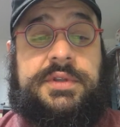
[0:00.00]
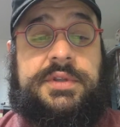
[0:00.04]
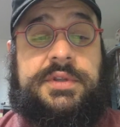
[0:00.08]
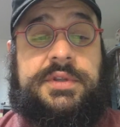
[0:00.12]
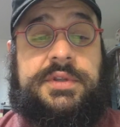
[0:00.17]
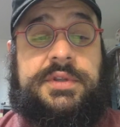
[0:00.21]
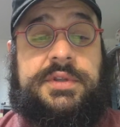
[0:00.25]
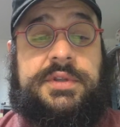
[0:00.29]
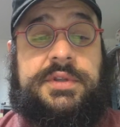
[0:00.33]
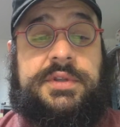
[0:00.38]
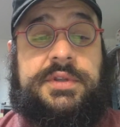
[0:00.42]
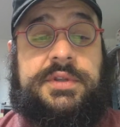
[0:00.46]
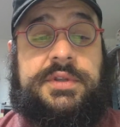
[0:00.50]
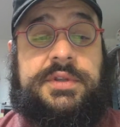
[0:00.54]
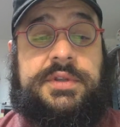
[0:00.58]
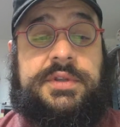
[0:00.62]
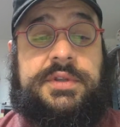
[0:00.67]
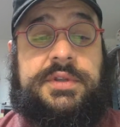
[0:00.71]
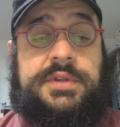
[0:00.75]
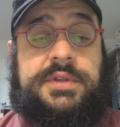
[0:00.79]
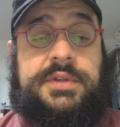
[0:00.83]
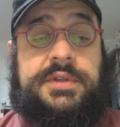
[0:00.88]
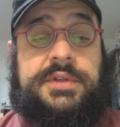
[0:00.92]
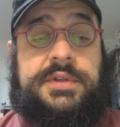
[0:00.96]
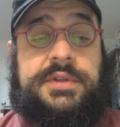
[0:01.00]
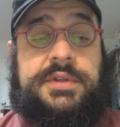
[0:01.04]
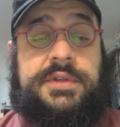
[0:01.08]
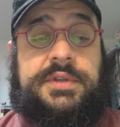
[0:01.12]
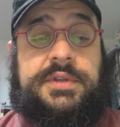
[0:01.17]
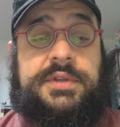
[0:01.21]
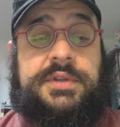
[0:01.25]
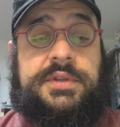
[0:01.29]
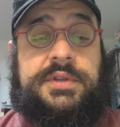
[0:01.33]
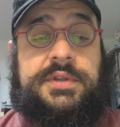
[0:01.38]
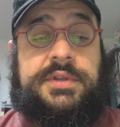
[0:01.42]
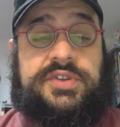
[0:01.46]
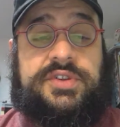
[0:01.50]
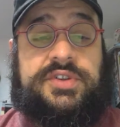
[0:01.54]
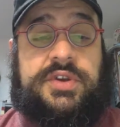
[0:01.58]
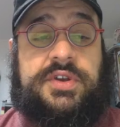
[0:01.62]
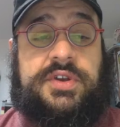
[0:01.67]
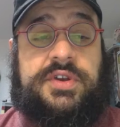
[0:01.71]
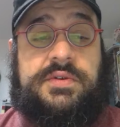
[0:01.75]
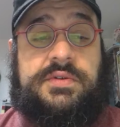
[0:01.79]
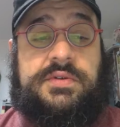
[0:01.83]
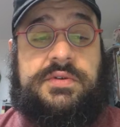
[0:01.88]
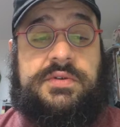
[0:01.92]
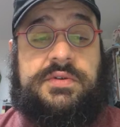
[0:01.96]
I'm humming the wrong
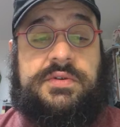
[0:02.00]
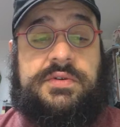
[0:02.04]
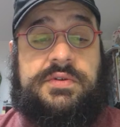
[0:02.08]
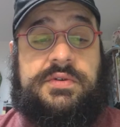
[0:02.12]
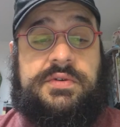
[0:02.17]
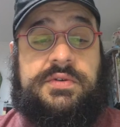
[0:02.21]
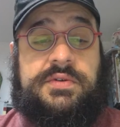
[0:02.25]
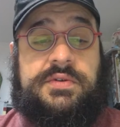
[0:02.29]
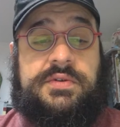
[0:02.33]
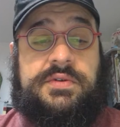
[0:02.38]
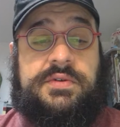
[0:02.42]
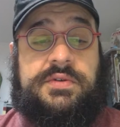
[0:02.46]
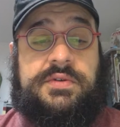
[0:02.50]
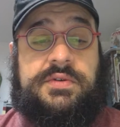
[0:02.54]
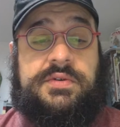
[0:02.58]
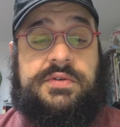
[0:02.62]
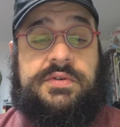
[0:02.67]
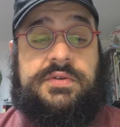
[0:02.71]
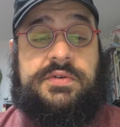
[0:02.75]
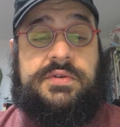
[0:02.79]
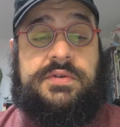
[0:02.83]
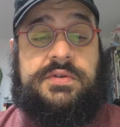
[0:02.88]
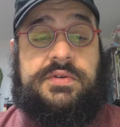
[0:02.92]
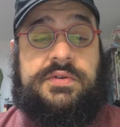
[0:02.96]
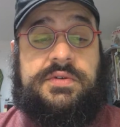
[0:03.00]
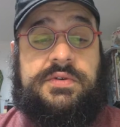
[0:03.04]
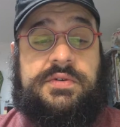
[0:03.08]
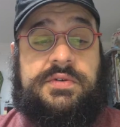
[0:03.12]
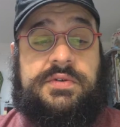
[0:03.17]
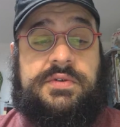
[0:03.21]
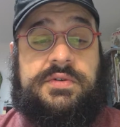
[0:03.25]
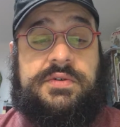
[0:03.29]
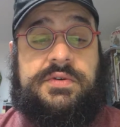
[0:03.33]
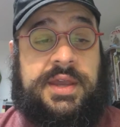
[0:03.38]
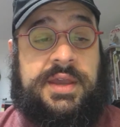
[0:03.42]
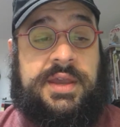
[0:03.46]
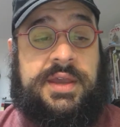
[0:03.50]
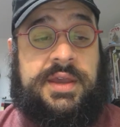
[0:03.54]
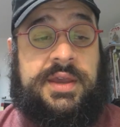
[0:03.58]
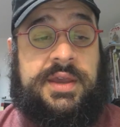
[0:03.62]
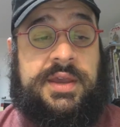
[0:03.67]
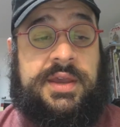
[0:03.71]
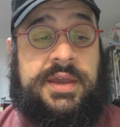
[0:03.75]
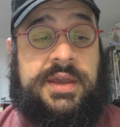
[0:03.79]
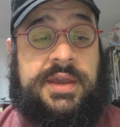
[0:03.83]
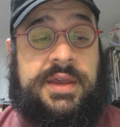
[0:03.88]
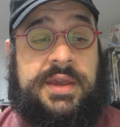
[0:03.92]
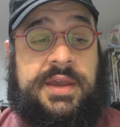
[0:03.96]
show already,
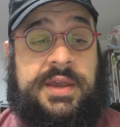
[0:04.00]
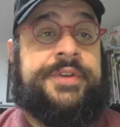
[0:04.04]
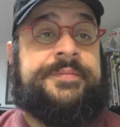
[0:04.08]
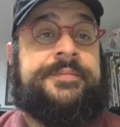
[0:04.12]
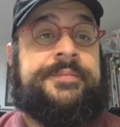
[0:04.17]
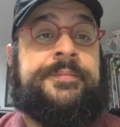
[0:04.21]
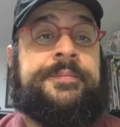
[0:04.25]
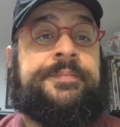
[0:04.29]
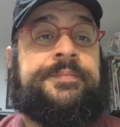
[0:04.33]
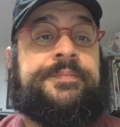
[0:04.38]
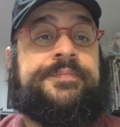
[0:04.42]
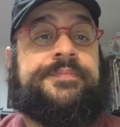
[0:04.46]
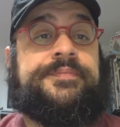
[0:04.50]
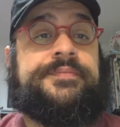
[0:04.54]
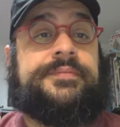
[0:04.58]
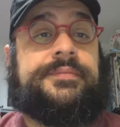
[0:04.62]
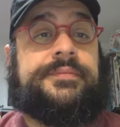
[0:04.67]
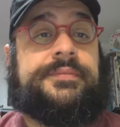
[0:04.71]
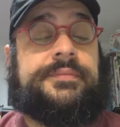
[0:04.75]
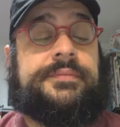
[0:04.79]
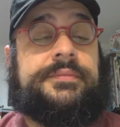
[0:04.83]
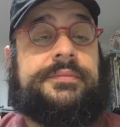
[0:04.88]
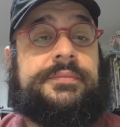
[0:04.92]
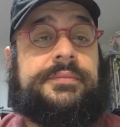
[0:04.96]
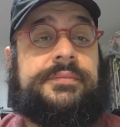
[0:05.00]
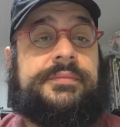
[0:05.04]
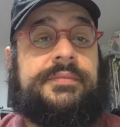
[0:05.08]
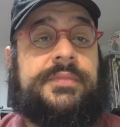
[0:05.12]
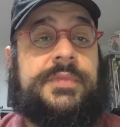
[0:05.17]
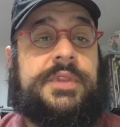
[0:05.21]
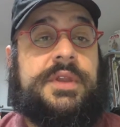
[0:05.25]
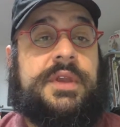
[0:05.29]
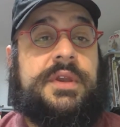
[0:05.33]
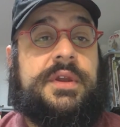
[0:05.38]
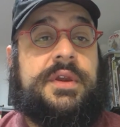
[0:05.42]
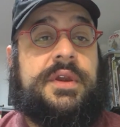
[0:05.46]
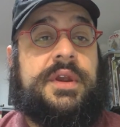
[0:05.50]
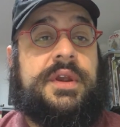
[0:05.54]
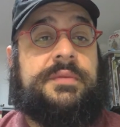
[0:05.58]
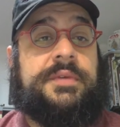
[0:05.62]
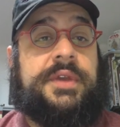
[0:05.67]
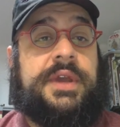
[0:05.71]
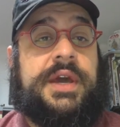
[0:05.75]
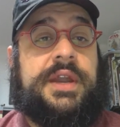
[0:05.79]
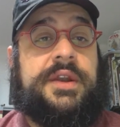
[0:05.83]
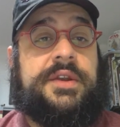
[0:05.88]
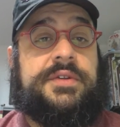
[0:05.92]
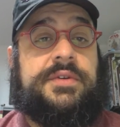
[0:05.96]
yeah. All right, we
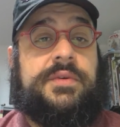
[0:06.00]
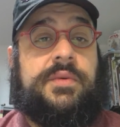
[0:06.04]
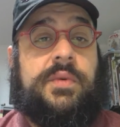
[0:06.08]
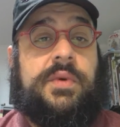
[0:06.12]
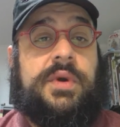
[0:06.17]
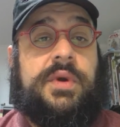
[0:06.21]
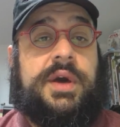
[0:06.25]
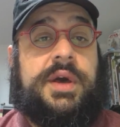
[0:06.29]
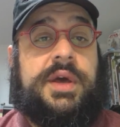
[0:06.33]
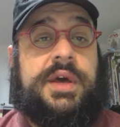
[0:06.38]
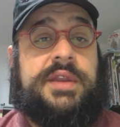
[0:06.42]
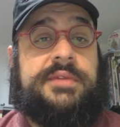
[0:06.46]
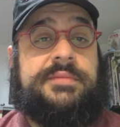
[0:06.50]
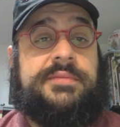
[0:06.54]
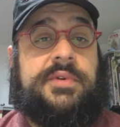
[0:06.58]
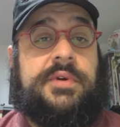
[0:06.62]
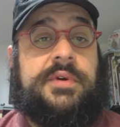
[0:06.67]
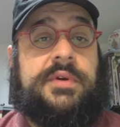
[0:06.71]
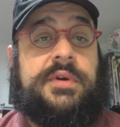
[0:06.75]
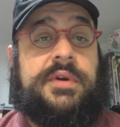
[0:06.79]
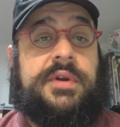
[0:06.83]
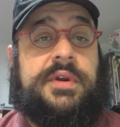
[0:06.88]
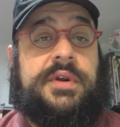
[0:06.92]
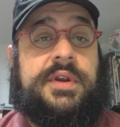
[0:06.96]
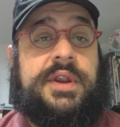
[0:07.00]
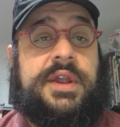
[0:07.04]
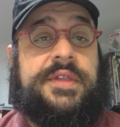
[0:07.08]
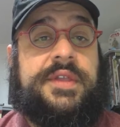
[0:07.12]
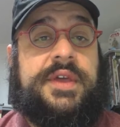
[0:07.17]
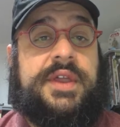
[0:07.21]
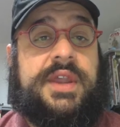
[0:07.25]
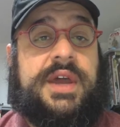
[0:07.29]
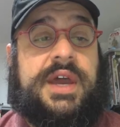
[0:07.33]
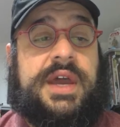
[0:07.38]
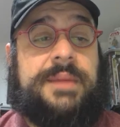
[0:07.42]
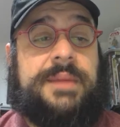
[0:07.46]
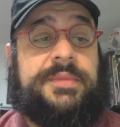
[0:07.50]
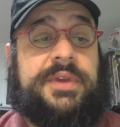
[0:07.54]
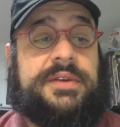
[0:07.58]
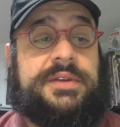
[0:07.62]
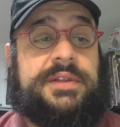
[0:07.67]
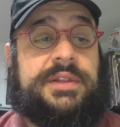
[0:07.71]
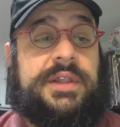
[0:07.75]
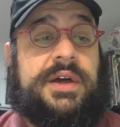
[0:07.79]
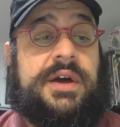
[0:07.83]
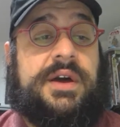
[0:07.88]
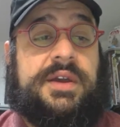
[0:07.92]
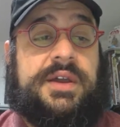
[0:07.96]
got to do one more, and then I'm going
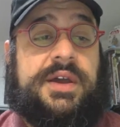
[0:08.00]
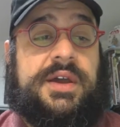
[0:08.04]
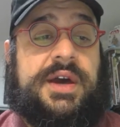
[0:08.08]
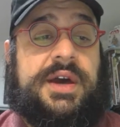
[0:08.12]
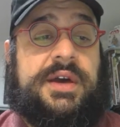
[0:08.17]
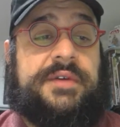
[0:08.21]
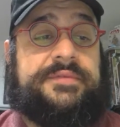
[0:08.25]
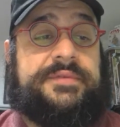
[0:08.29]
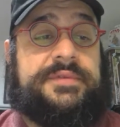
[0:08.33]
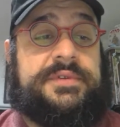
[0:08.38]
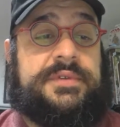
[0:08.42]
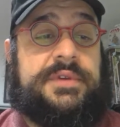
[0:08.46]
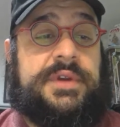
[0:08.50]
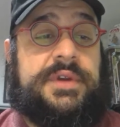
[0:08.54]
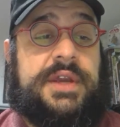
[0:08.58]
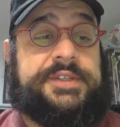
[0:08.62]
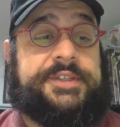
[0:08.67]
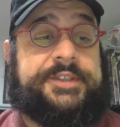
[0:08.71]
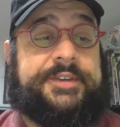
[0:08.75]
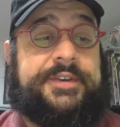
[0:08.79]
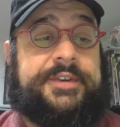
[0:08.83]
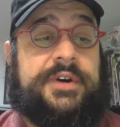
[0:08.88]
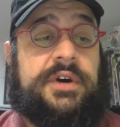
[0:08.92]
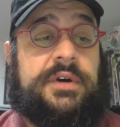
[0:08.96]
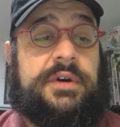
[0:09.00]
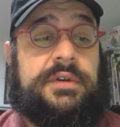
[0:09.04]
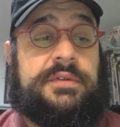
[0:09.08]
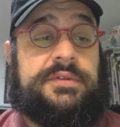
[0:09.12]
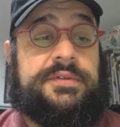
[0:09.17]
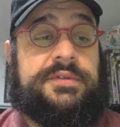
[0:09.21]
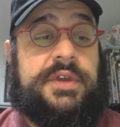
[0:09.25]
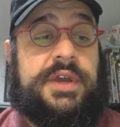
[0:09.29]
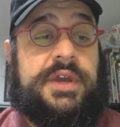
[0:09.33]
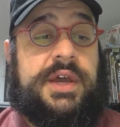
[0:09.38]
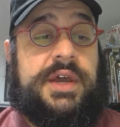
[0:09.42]
to log off, and you guys can all